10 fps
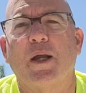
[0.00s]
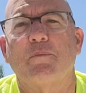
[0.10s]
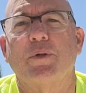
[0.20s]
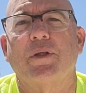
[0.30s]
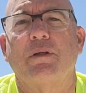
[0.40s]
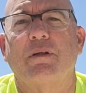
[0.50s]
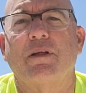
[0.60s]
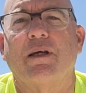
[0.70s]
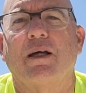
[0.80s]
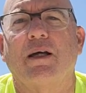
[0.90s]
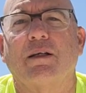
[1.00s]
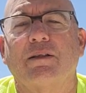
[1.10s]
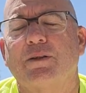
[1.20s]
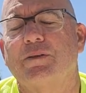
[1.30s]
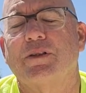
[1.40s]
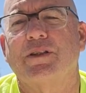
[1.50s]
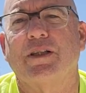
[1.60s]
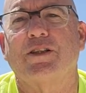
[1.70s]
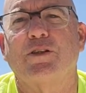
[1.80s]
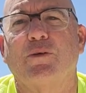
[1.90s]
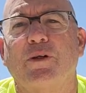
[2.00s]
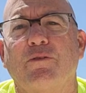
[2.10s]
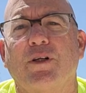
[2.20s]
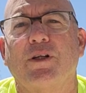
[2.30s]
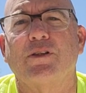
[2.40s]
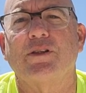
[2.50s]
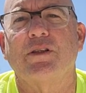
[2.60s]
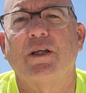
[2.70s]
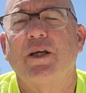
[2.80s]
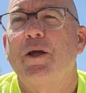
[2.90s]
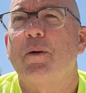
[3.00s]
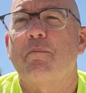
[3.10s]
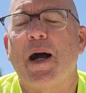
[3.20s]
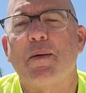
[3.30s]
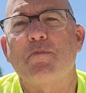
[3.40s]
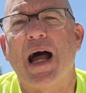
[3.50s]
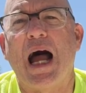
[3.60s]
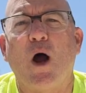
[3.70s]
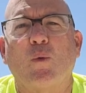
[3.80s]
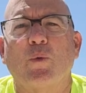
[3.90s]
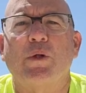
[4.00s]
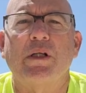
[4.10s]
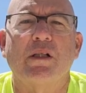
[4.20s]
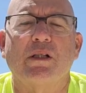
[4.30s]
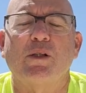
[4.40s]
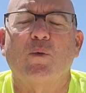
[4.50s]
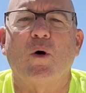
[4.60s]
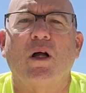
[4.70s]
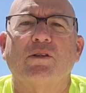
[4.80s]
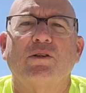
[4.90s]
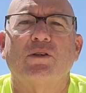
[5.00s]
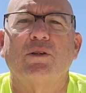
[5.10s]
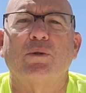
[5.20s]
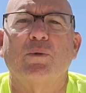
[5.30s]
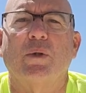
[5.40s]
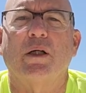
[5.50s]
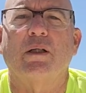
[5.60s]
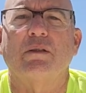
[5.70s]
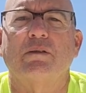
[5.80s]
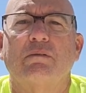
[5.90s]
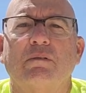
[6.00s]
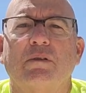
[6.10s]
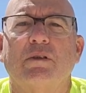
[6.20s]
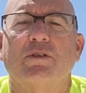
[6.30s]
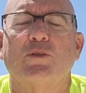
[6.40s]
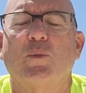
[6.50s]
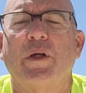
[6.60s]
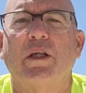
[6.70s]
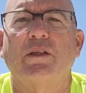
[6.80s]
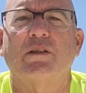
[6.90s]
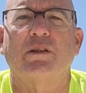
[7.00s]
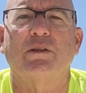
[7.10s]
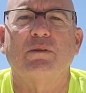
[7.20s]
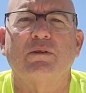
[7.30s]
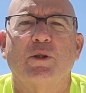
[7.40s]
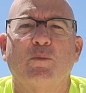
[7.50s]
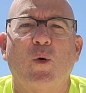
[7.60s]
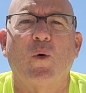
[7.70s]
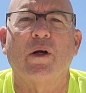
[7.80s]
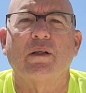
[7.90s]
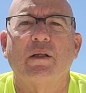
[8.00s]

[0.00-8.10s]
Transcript: I put uh, Kahuna 6 in reverse, my bow really wants to, uh, to swing to, to port.